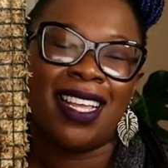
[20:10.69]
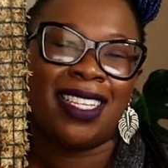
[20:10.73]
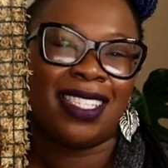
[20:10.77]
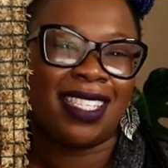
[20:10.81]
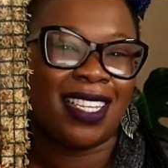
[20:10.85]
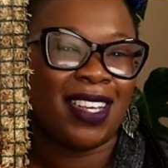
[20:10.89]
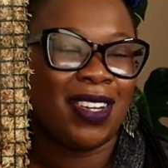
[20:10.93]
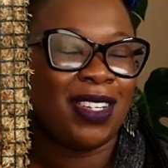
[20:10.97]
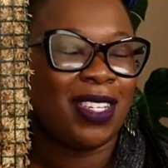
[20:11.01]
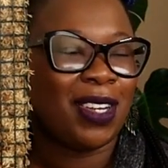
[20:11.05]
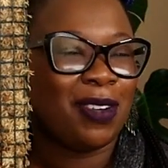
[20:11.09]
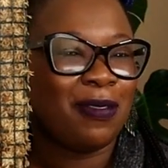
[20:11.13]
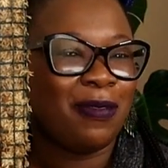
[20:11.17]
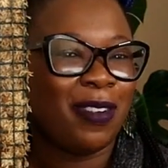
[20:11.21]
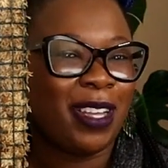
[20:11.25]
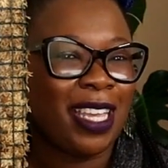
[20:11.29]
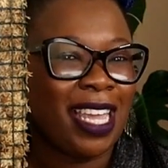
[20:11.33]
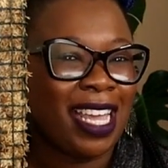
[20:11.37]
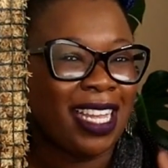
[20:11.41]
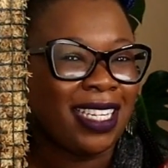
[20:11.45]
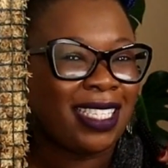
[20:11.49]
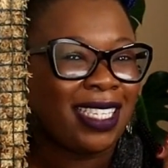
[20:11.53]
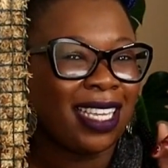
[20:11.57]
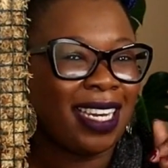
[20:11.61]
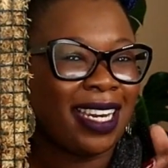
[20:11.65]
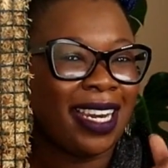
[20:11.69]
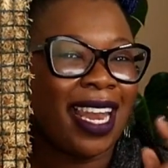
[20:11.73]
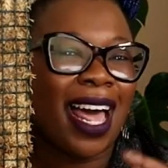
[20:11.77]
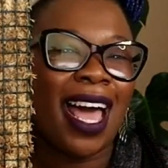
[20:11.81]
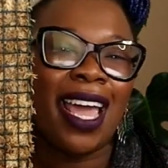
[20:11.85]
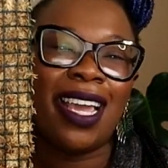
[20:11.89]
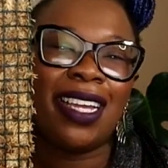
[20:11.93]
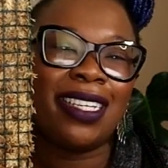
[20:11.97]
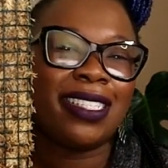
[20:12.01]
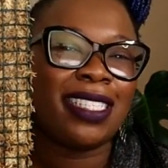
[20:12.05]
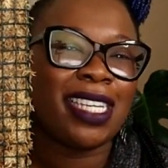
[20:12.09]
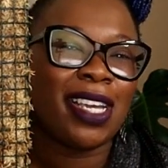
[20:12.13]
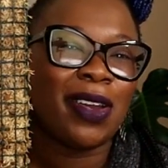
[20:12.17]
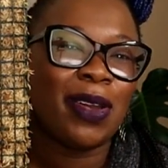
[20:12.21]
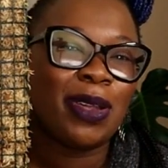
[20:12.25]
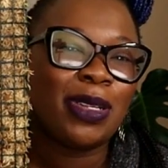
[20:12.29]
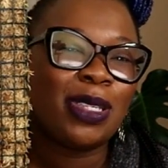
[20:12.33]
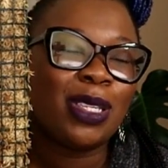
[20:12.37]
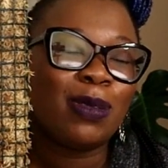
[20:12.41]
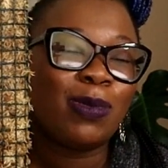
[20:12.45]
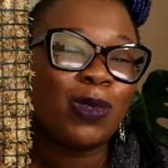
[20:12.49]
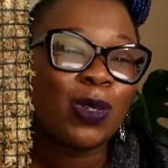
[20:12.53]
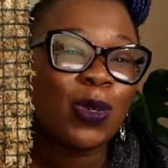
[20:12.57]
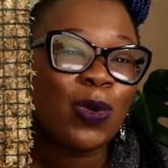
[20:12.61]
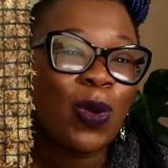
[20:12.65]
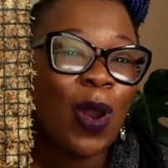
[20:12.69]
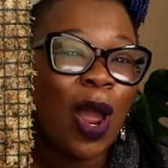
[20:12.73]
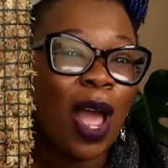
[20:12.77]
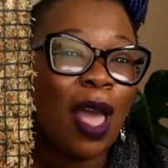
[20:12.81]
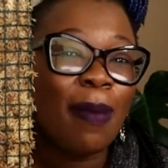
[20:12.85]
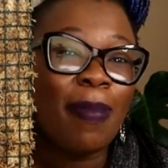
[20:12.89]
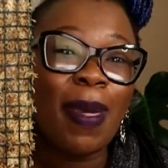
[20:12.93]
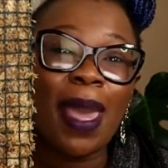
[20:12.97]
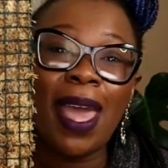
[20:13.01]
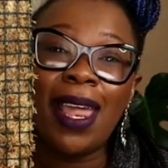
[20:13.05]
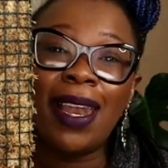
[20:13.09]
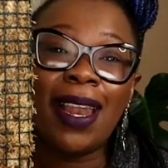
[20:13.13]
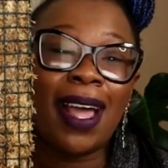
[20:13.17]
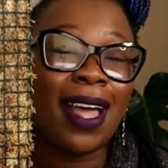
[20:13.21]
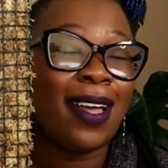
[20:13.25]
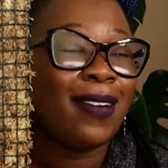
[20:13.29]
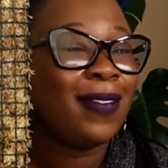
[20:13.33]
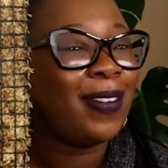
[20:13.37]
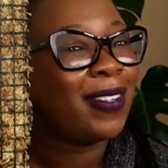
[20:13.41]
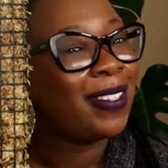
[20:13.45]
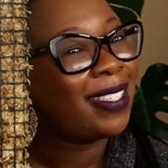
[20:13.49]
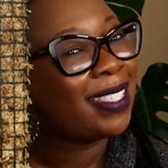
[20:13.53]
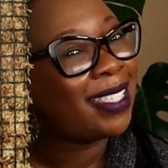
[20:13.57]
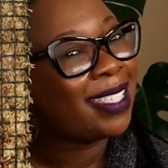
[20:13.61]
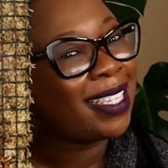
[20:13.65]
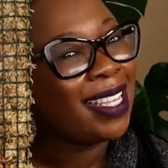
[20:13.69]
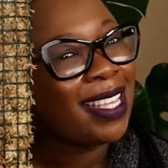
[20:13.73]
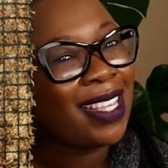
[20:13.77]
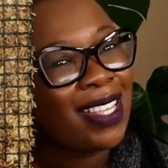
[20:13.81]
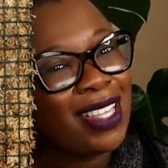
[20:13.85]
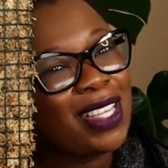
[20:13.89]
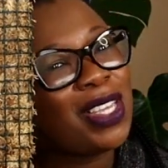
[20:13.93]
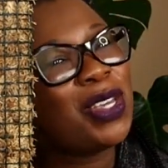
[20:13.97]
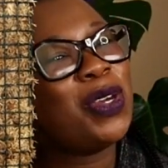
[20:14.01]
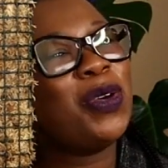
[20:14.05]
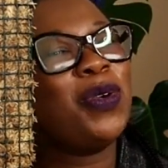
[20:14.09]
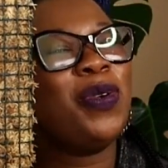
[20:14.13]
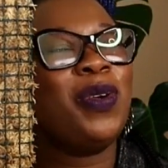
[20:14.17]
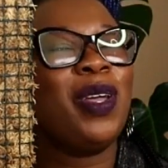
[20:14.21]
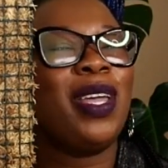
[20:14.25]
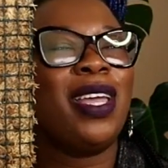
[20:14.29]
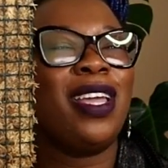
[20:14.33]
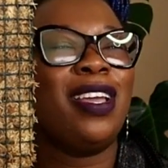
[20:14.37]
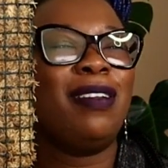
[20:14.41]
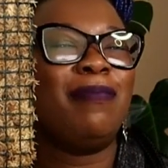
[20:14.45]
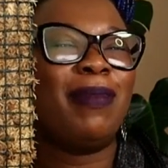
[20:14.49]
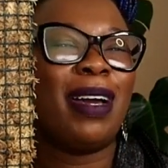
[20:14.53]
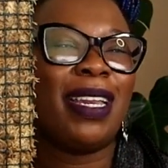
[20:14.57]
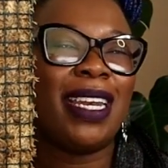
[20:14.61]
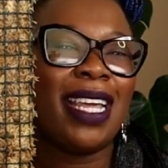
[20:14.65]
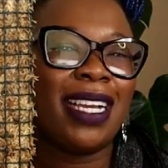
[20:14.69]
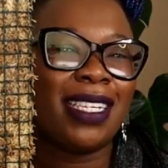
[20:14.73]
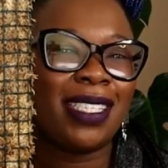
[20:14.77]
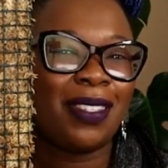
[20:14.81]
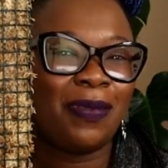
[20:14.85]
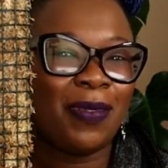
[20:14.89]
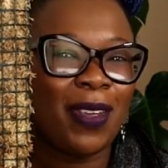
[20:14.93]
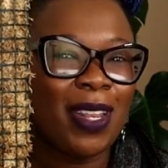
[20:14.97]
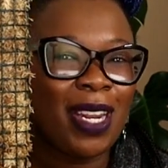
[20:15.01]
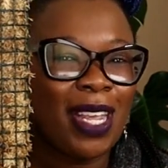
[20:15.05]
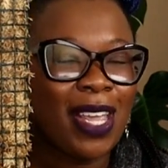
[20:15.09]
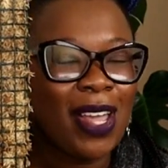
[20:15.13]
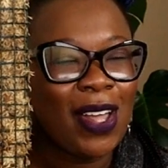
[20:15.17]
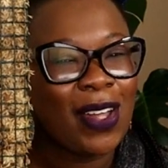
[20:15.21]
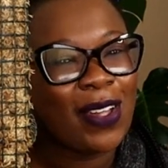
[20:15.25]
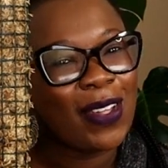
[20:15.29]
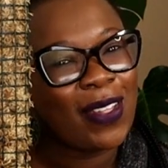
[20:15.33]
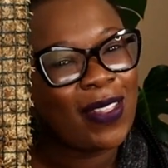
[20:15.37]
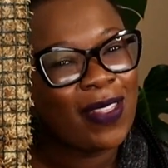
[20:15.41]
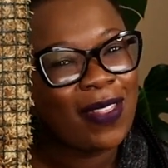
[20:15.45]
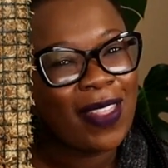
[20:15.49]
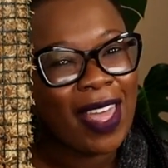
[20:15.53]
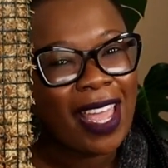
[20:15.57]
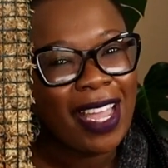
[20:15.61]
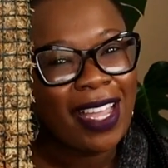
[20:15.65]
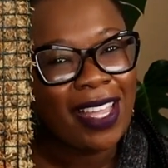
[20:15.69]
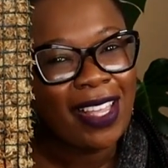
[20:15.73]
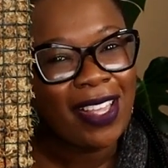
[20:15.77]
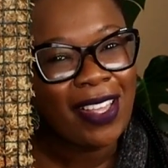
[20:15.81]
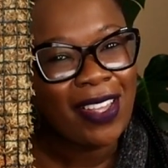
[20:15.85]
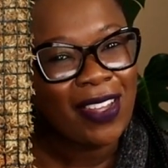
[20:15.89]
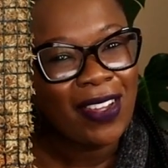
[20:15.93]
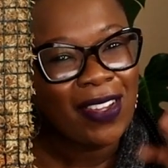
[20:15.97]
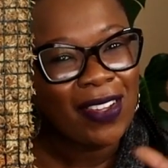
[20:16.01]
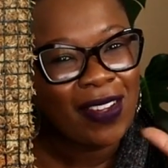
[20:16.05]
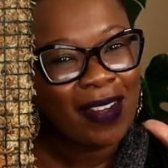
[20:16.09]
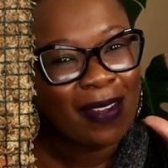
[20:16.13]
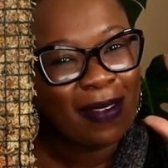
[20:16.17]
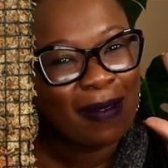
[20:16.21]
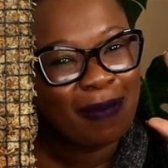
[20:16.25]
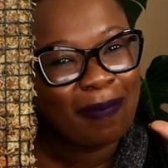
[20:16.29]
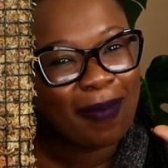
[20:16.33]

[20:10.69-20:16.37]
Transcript: So don't forget to like, share and subscribe and I will see you in my next video. Thank you.